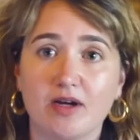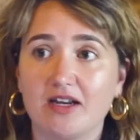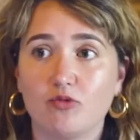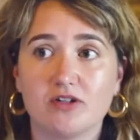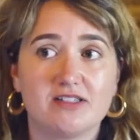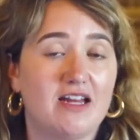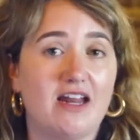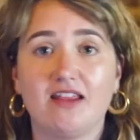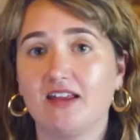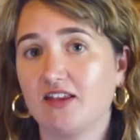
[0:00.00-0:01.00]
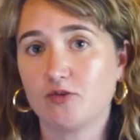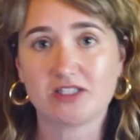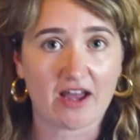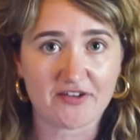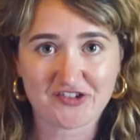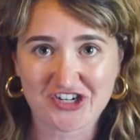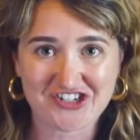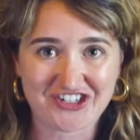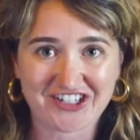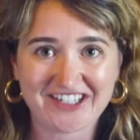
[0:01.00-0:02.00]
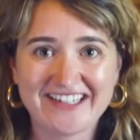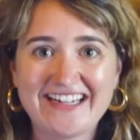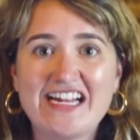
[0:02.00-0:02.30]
but it wasn't anything that was life-changing.